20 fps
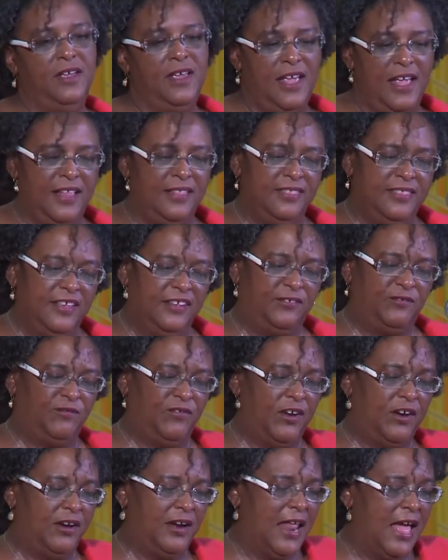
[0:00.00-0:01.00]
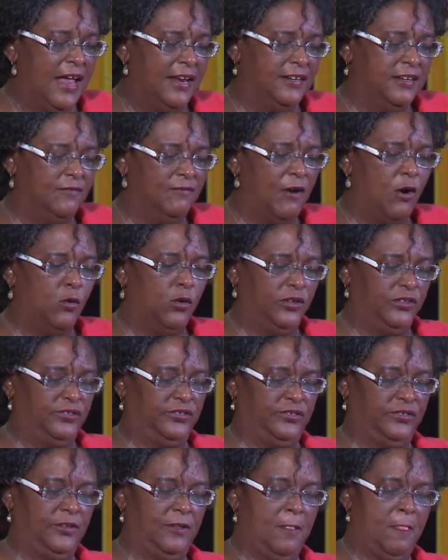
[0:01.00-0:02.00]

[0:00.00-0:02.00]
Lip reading: in this fair land of ours.